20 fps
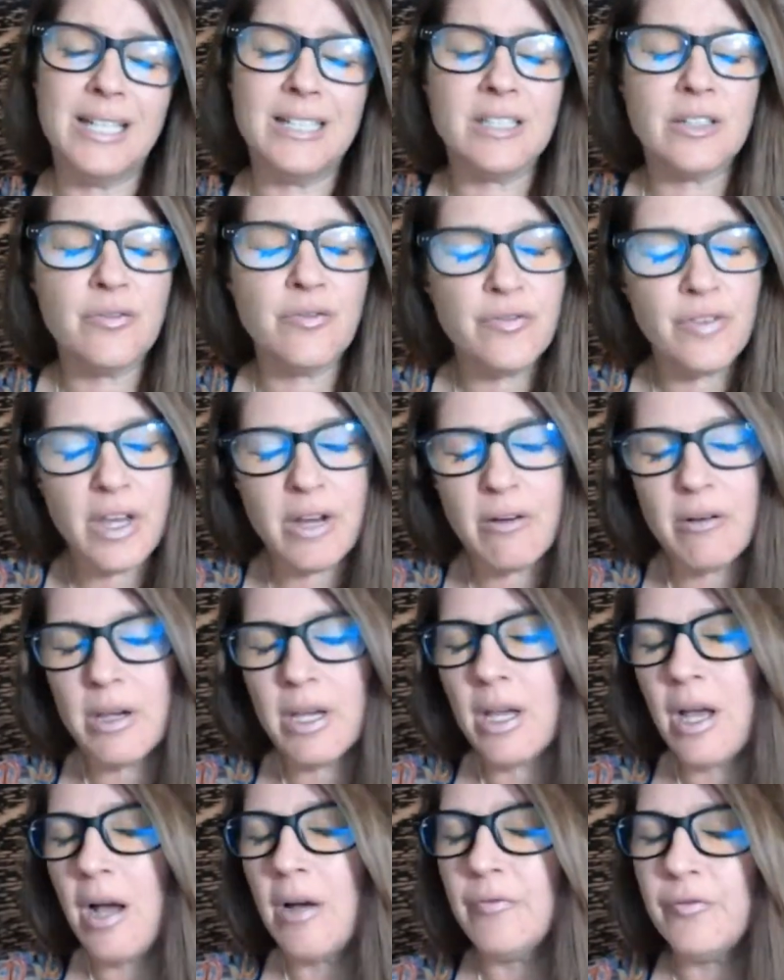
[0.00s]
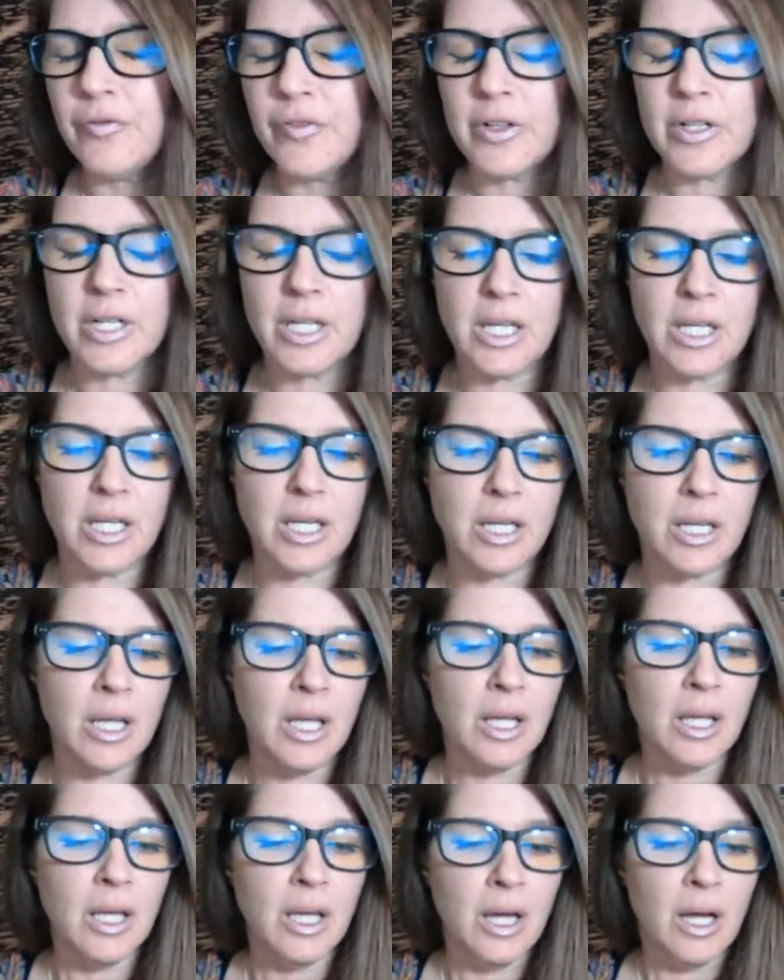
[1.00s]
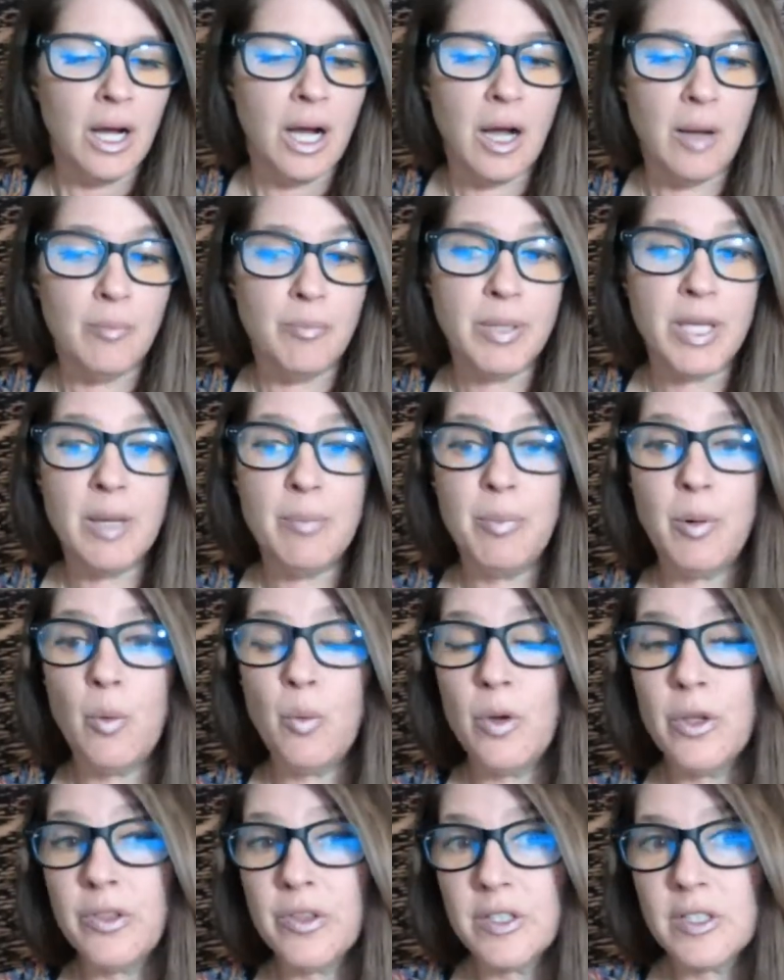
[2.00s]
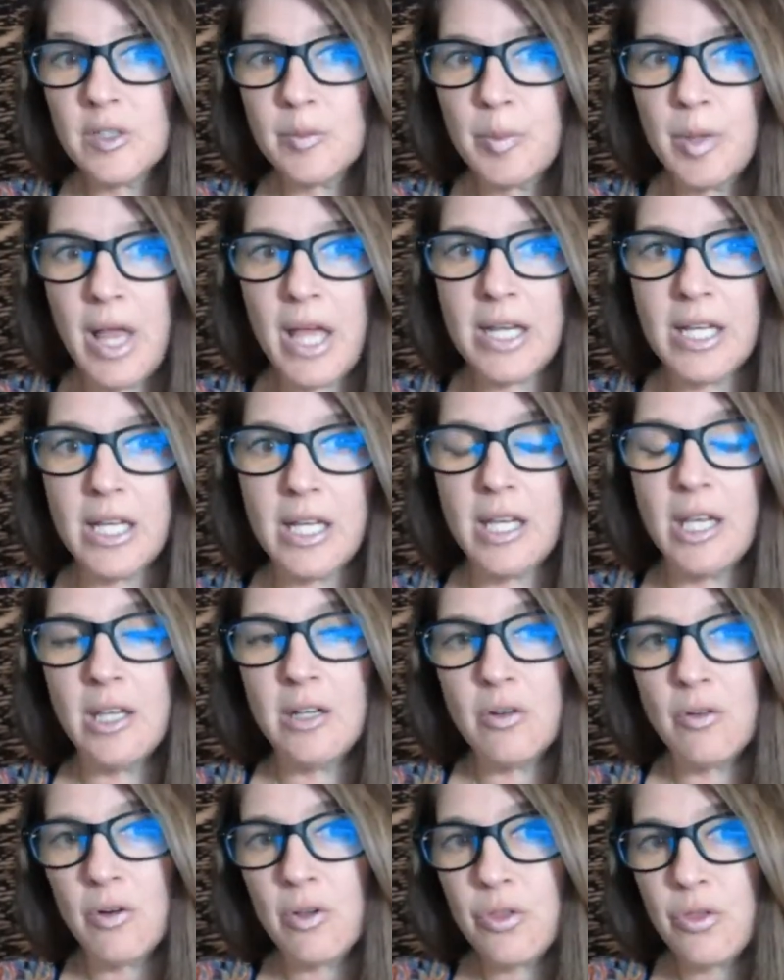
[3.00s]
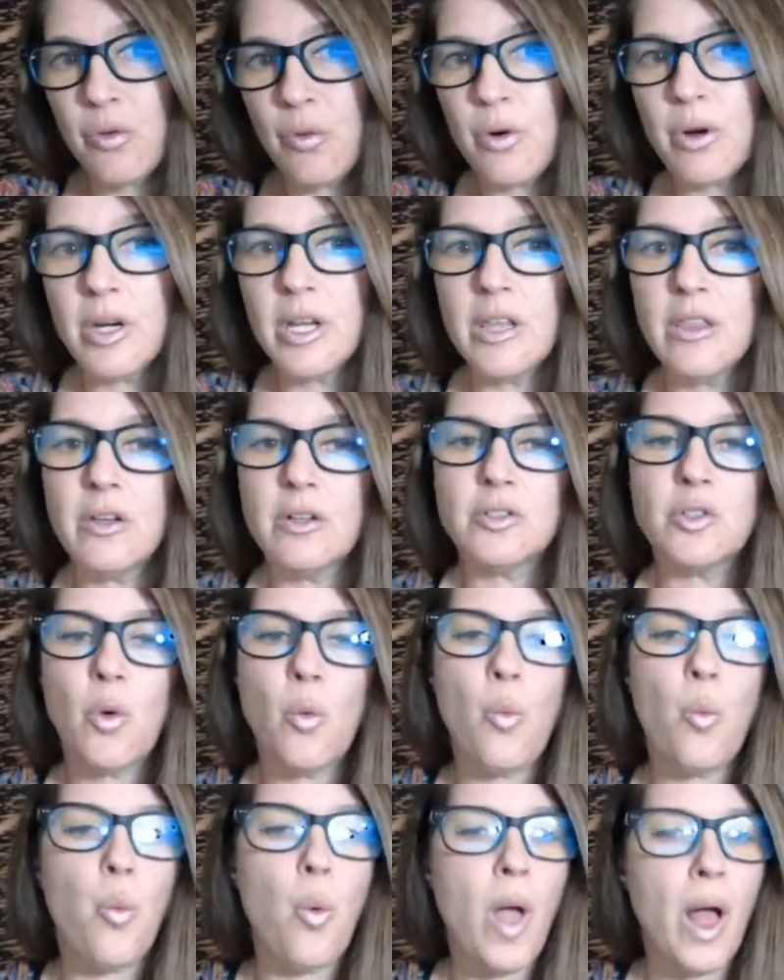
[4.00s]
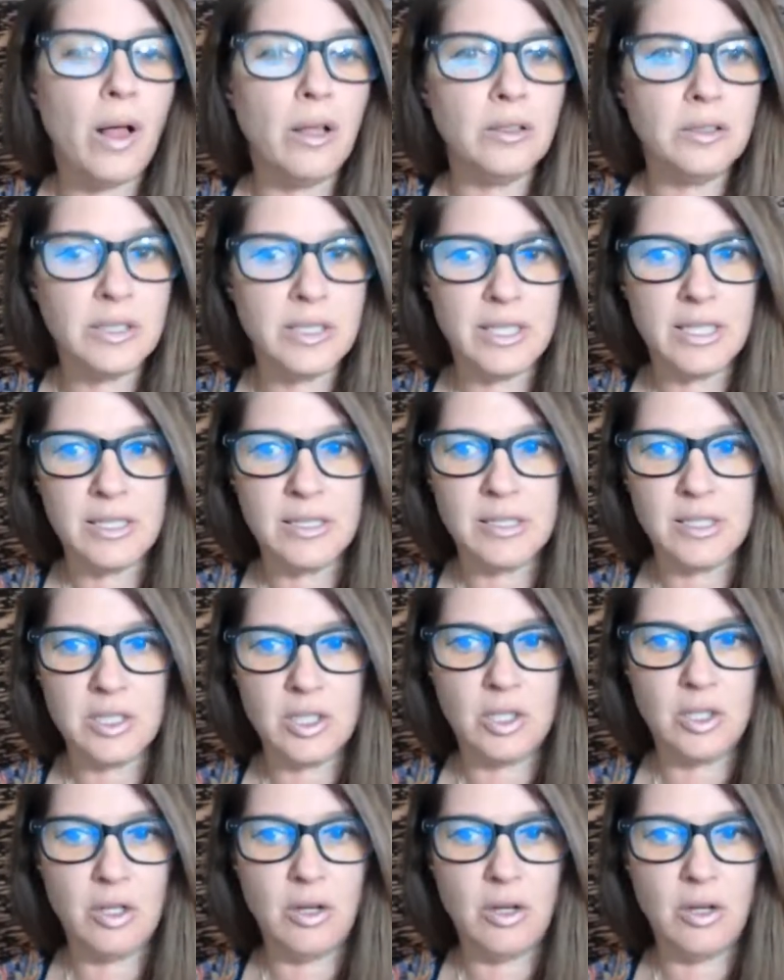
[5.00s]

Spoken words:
It's a very comforting, people with the splenic inner authority, there's a wellness,